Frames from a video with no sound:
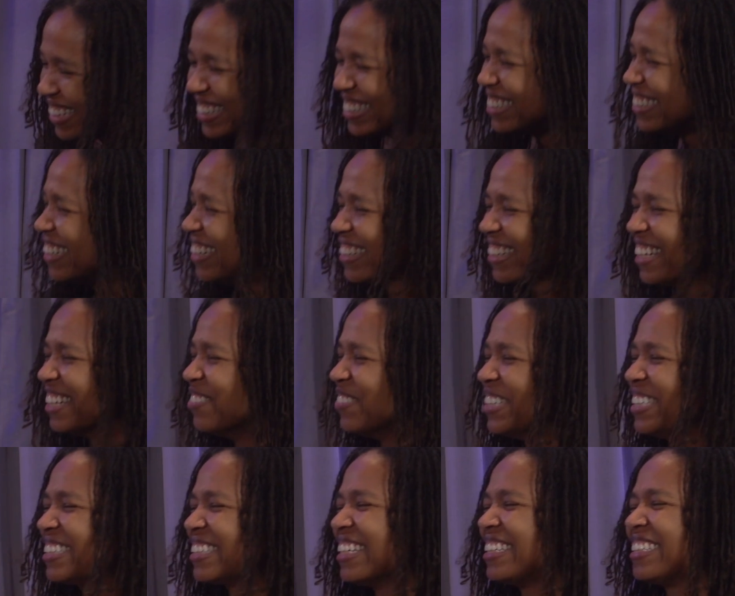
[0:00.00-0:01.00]
She's going to
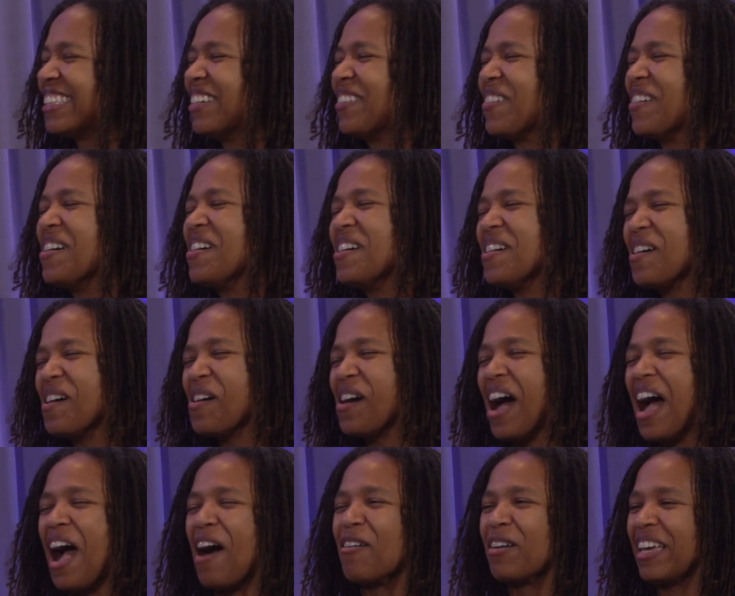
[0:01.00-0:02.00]
be such an
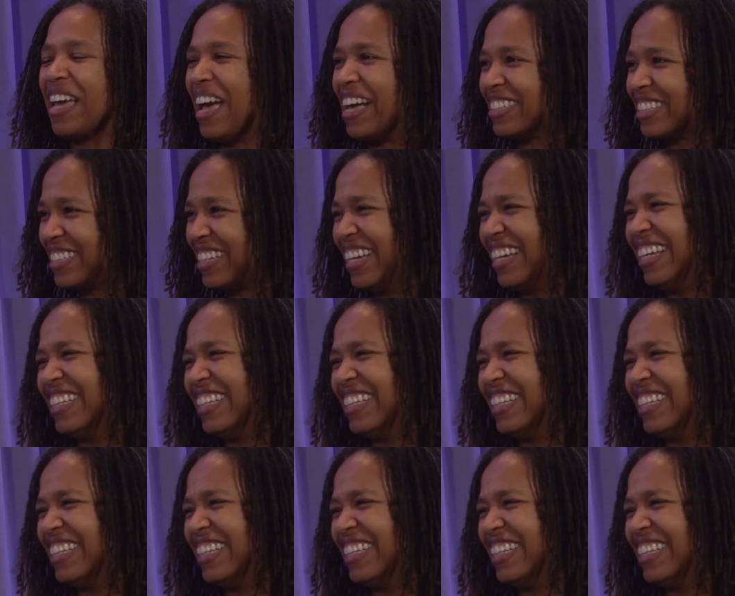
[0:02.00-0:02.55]
outcast